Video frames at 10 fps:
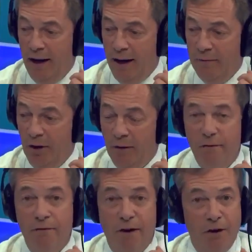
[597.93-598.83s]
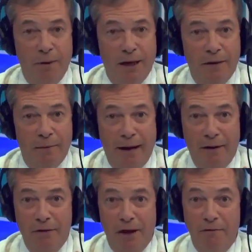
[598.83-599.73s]
I'm not foaming at the
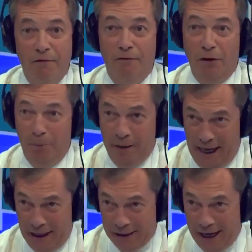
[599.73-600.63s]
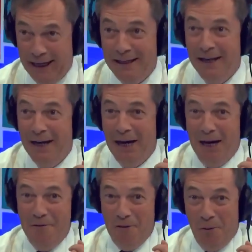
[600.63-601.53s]
mouth and fulminating
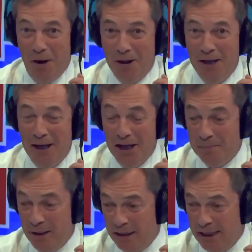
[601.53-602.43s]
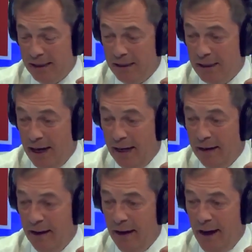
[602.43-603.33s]
over what has been said today.
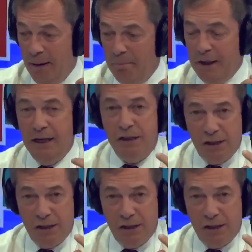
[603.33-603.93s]
But it's